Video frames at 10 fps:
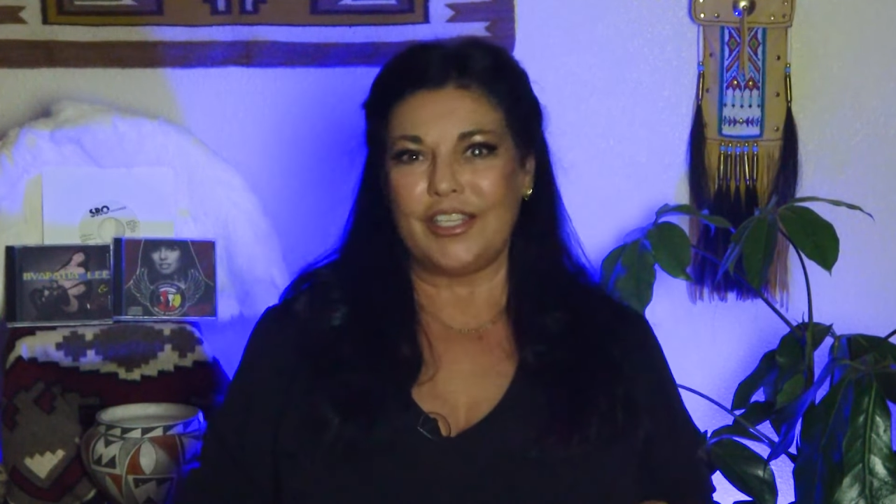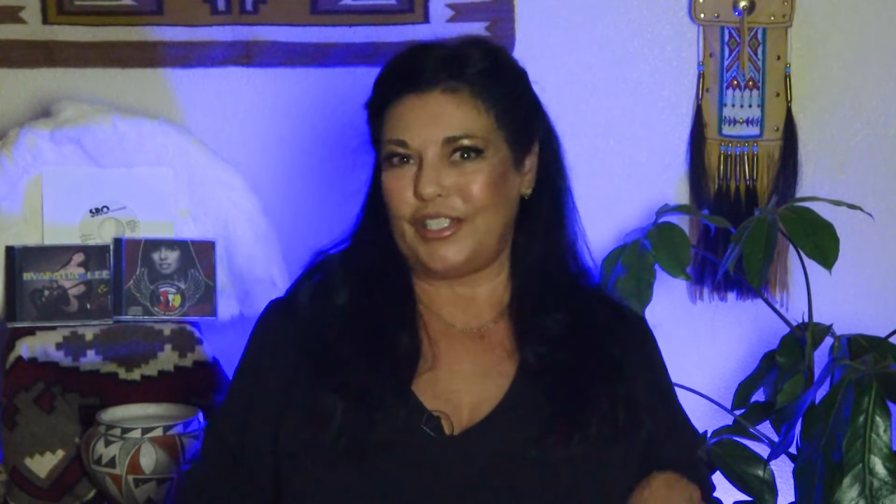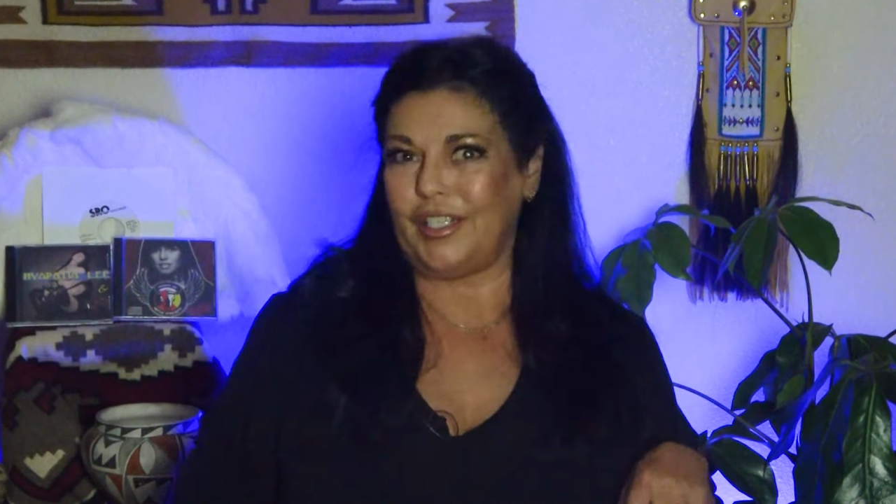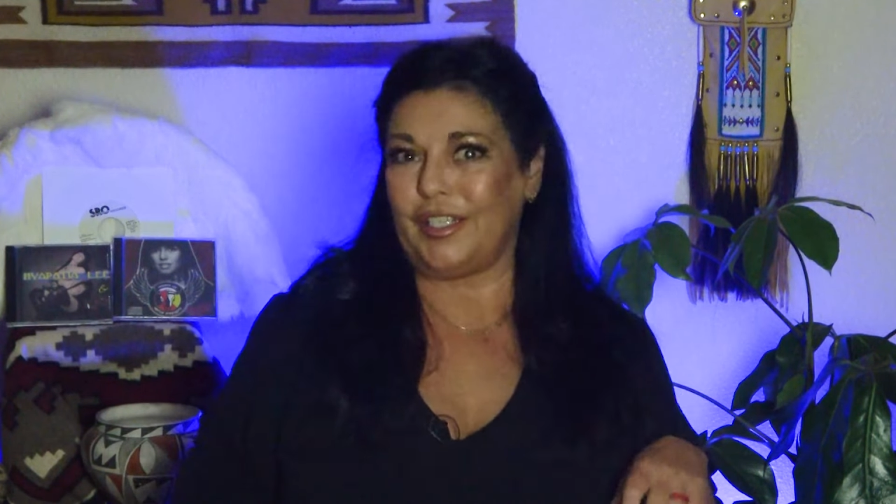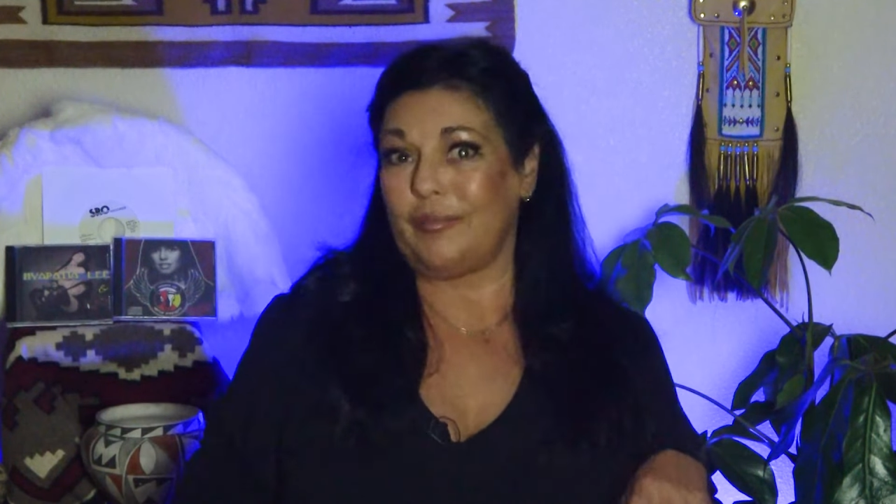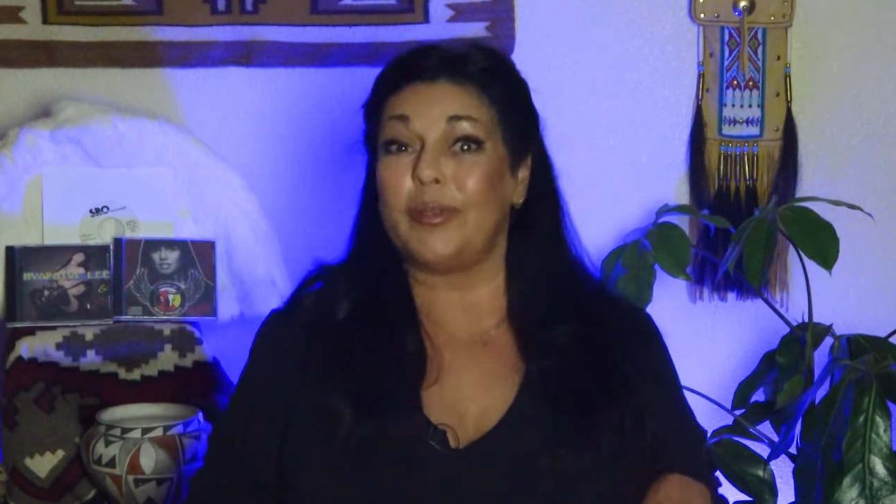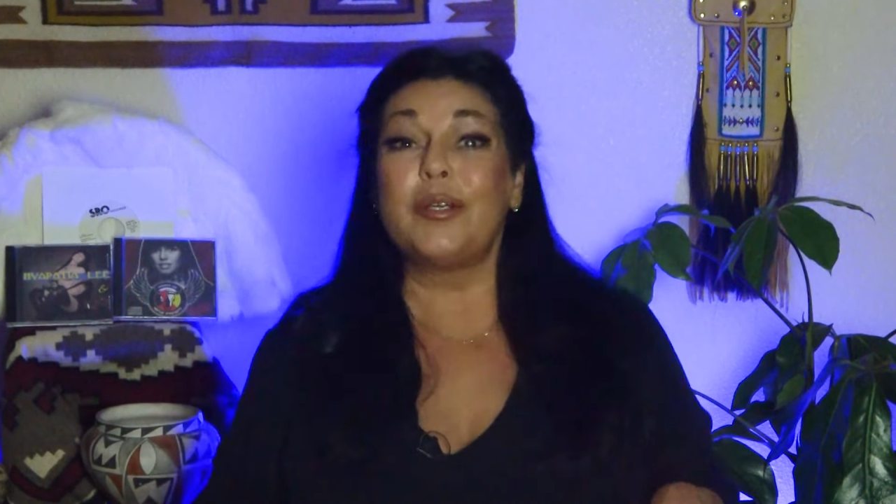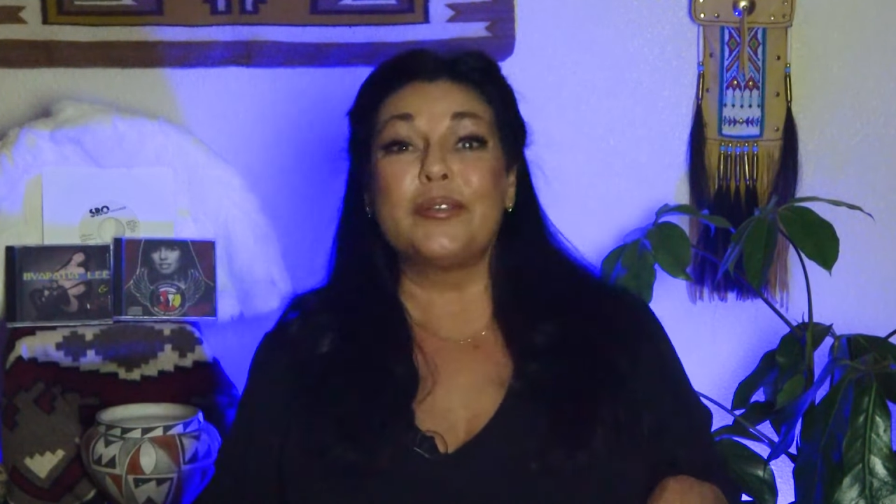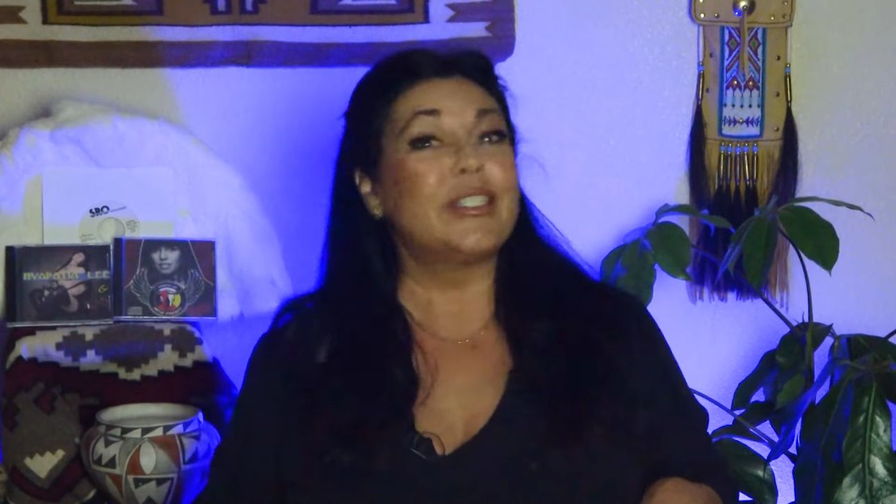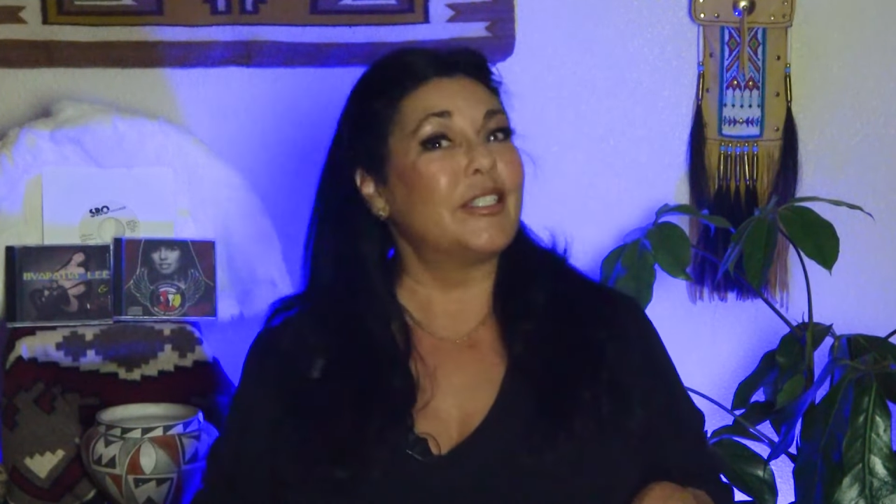shaky
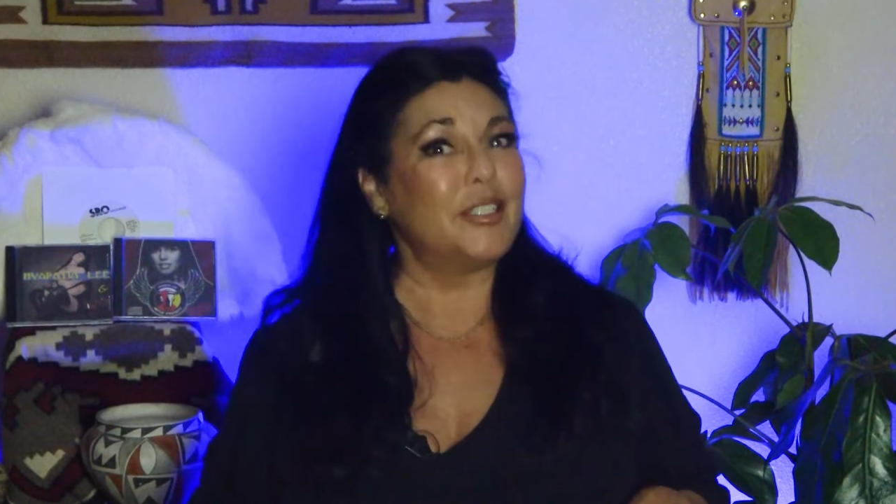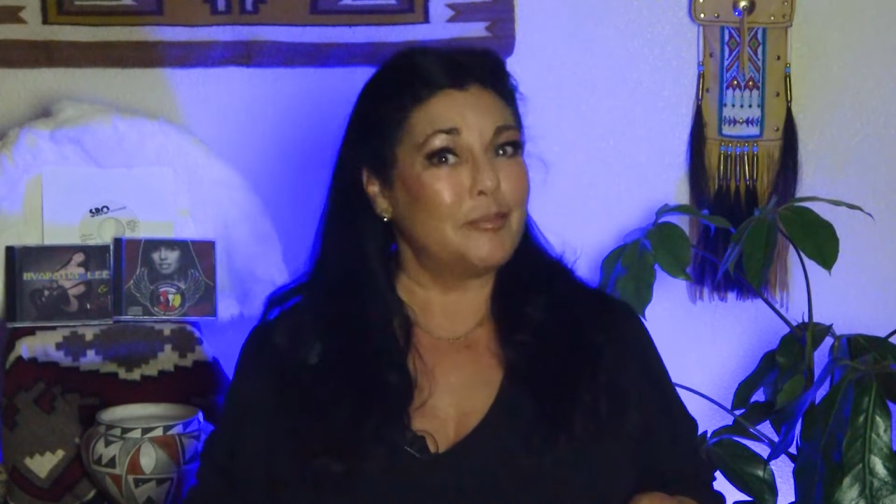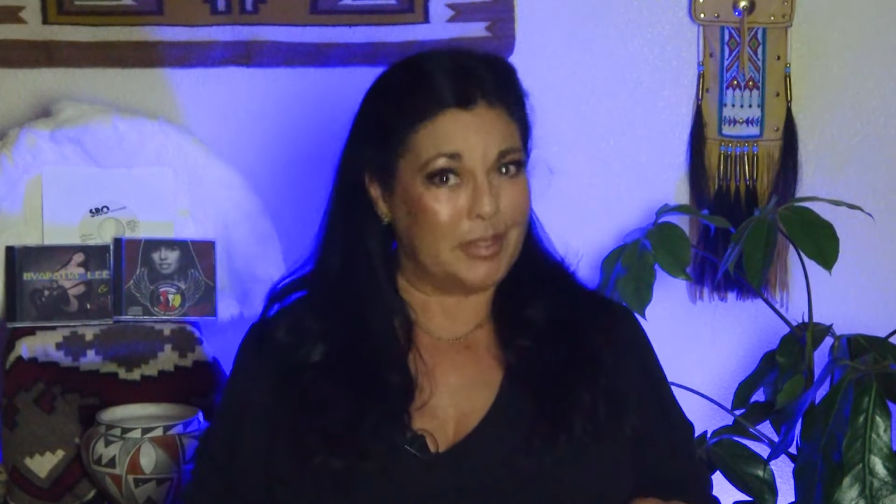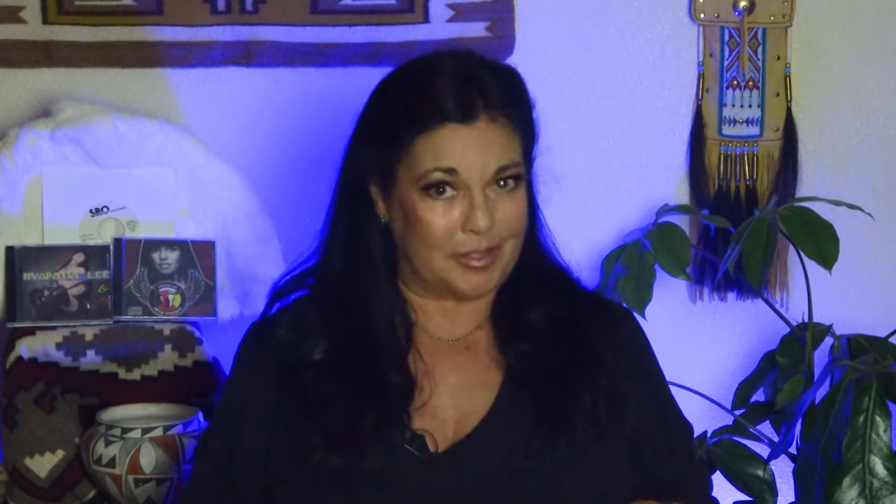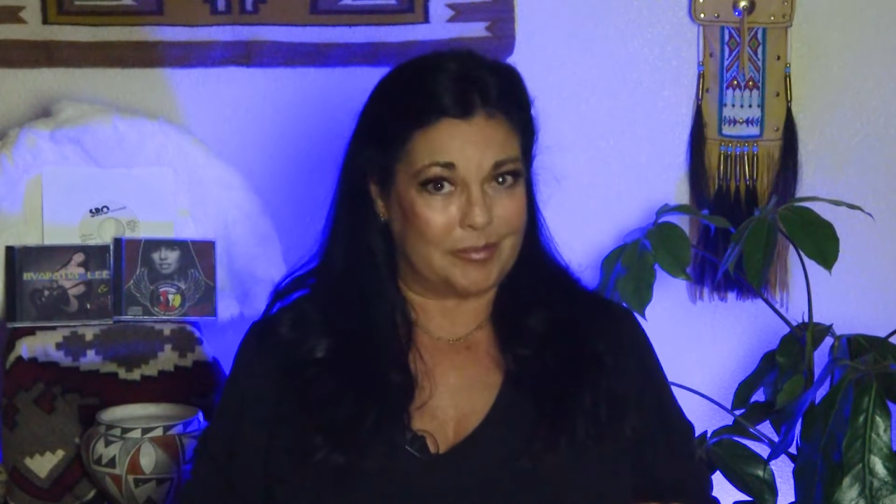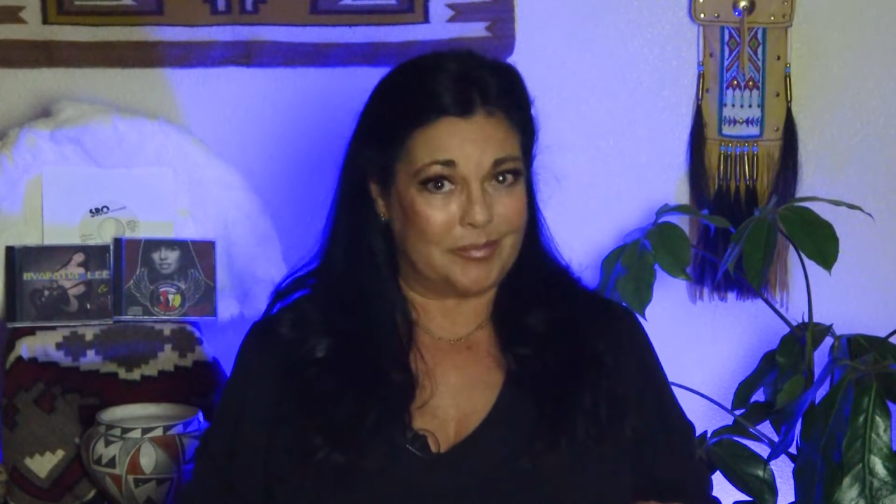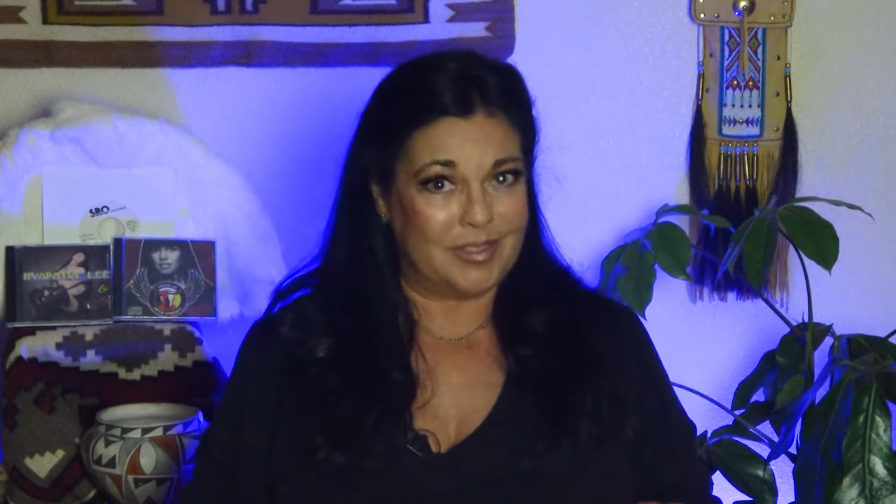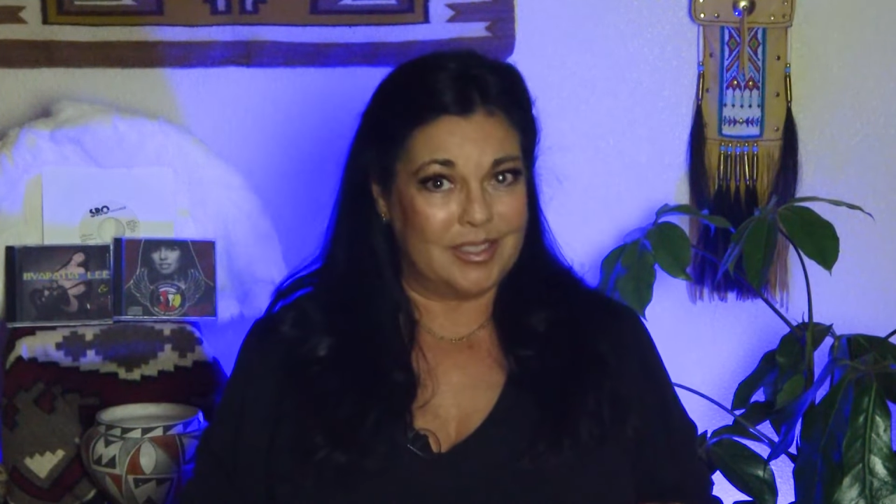bum.